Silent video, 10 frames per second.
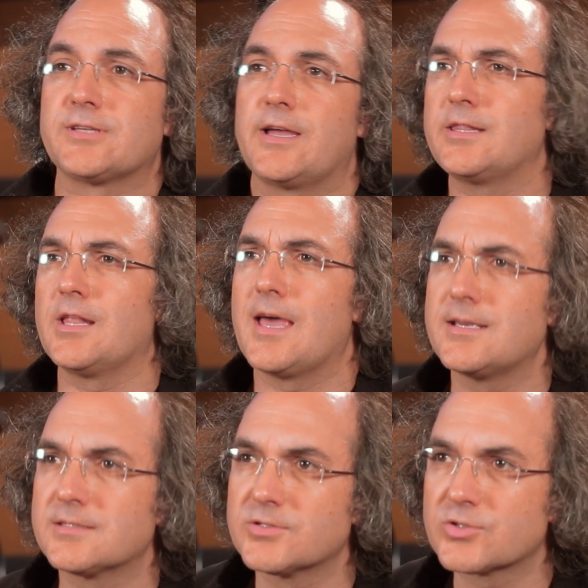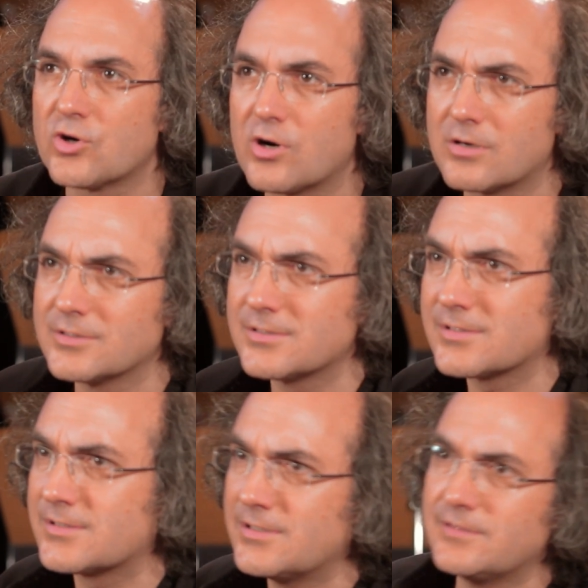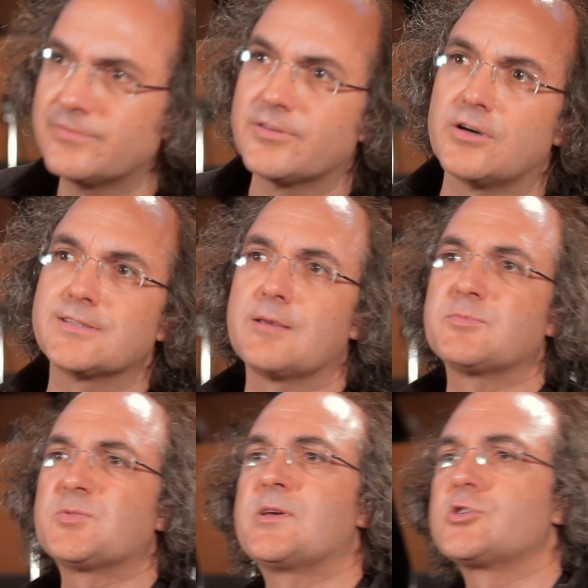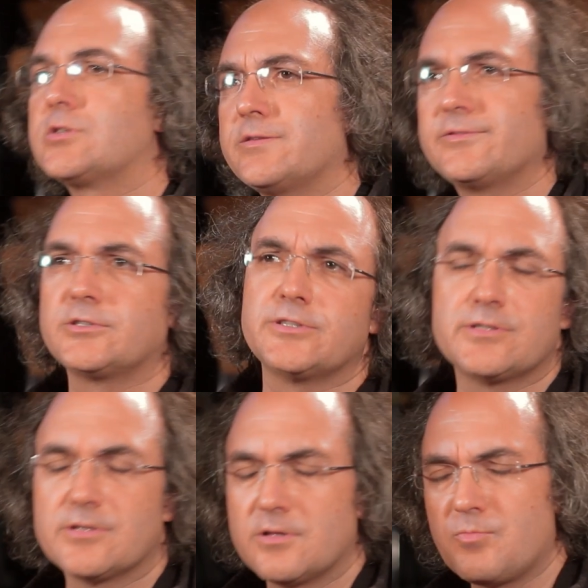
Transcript: I analyze the score and see if there are some special difficulties in the